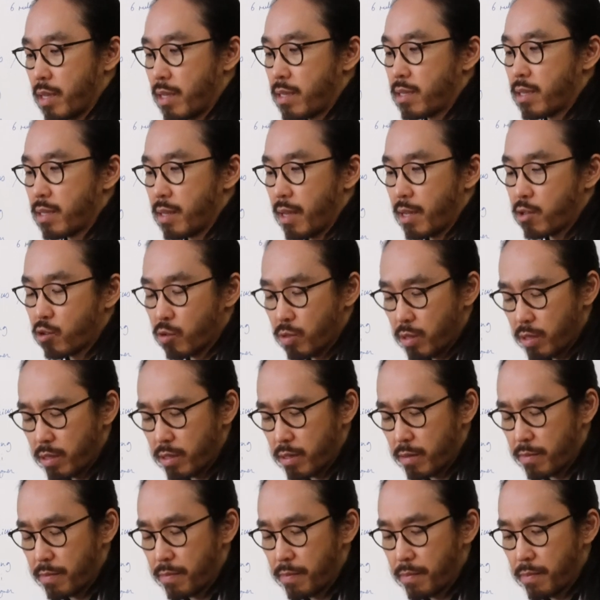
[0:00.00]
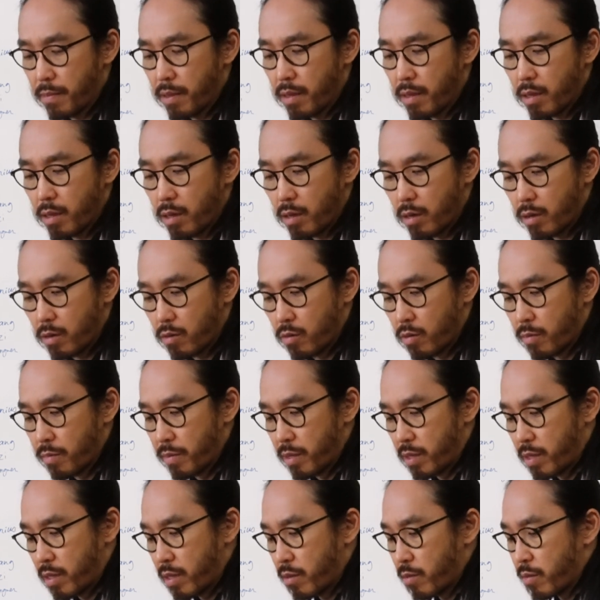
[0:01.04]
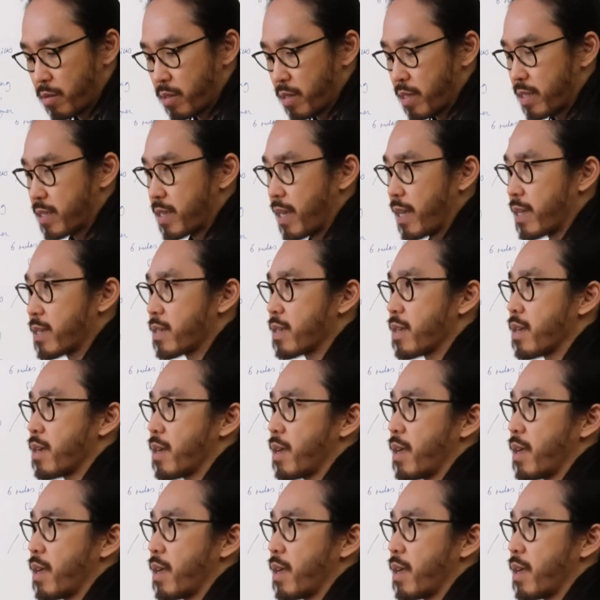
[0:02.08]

intellectualism or material success,